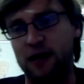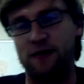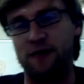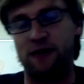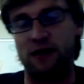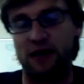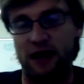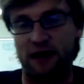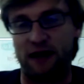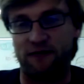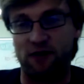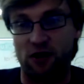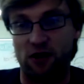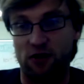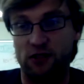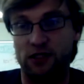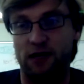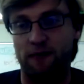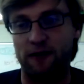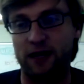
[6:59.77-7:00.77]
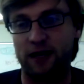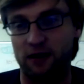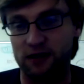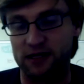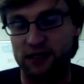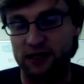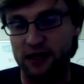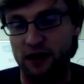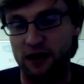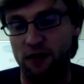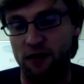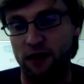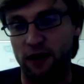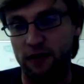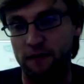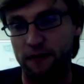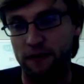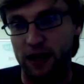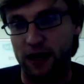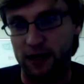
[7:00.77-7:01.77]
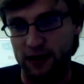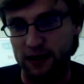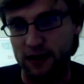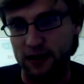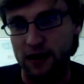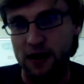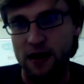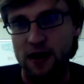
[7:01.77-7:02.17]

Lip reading: and then they have their sub accounts at their bank.